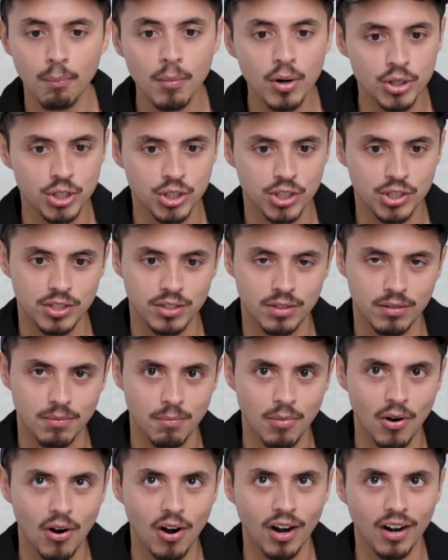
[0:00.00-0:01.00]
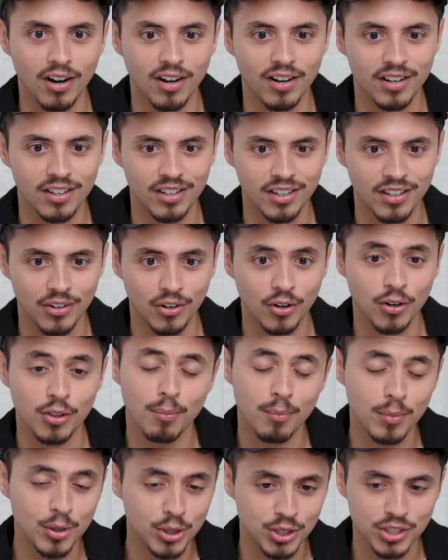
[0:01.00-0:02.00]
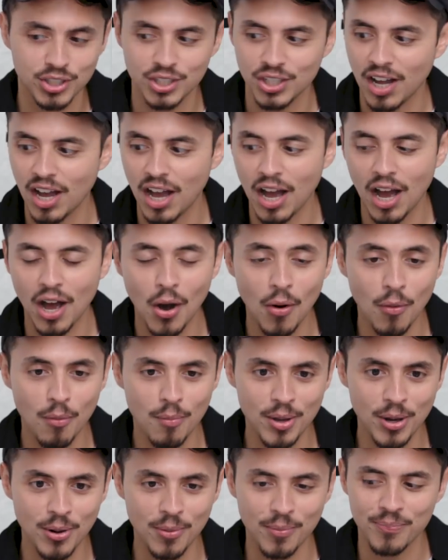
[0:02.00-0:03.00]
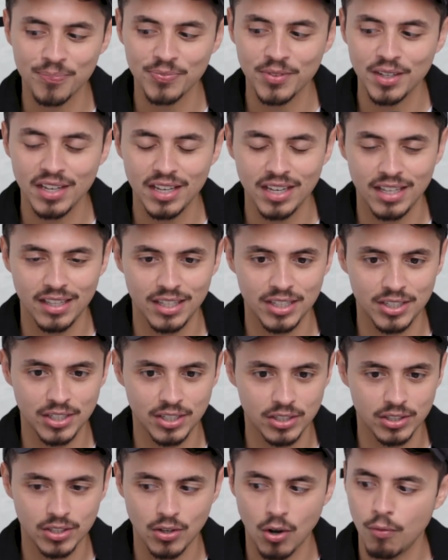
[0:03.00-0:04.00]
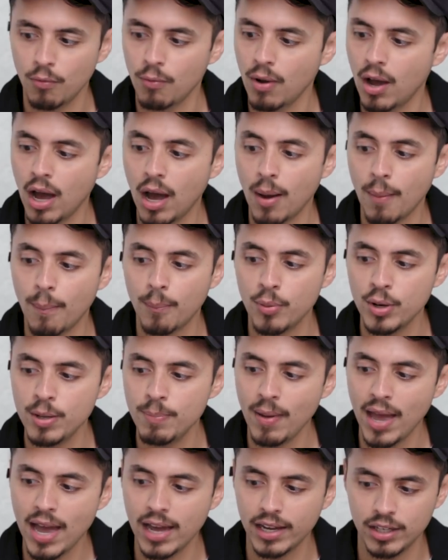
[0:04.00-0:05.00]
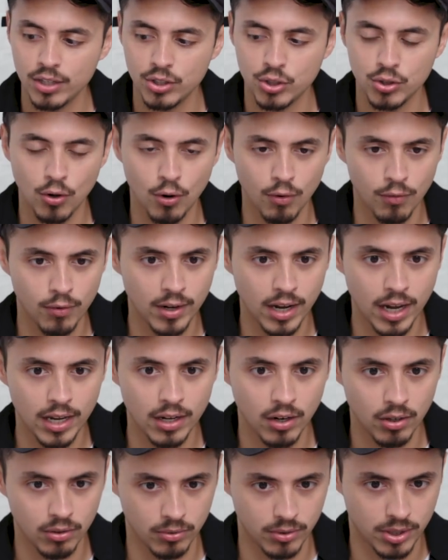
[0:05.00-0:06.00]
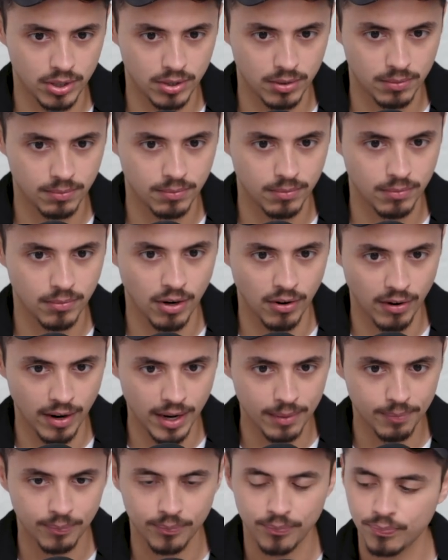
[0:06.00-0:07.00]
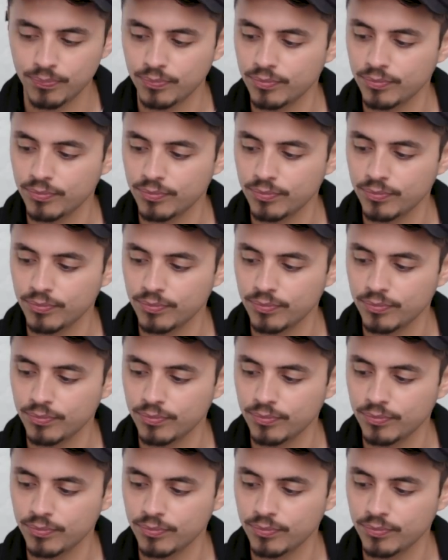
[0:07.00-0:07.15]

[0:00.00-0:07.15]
mush bar or the mush uh, oatmeal. This is uh, prepackaged overnight oats, all right?